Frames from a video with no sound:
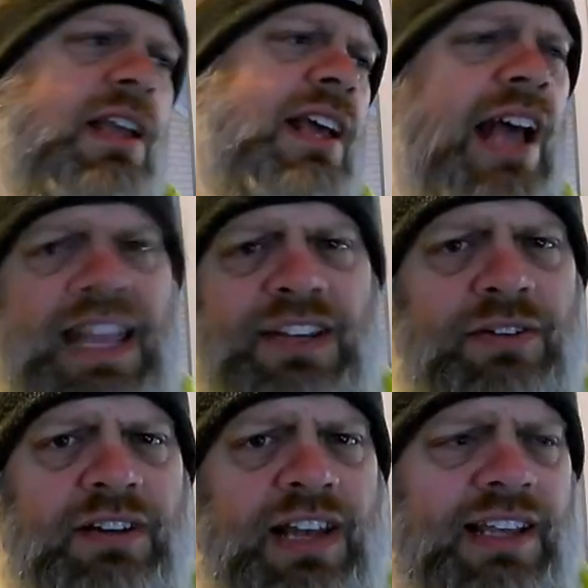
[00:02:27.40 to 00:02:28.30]
How you doing
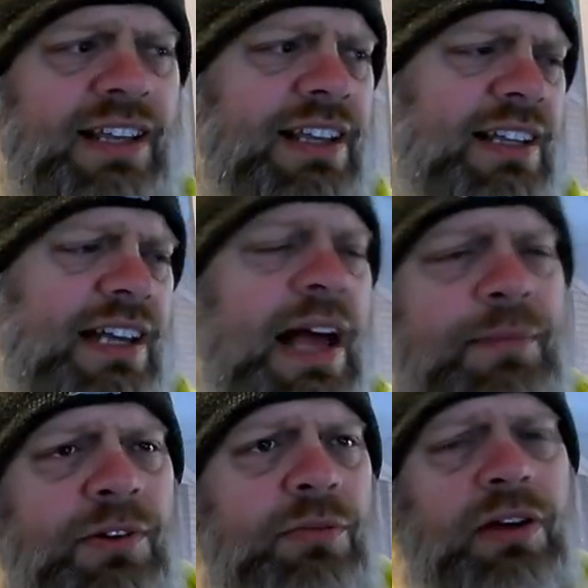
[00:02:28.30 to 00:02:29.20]
today? I'm
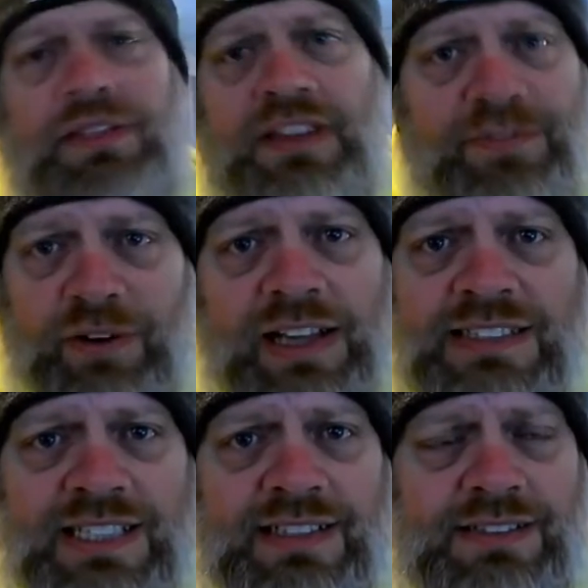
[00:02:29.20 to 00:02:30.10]
doing well. Thank you for asking.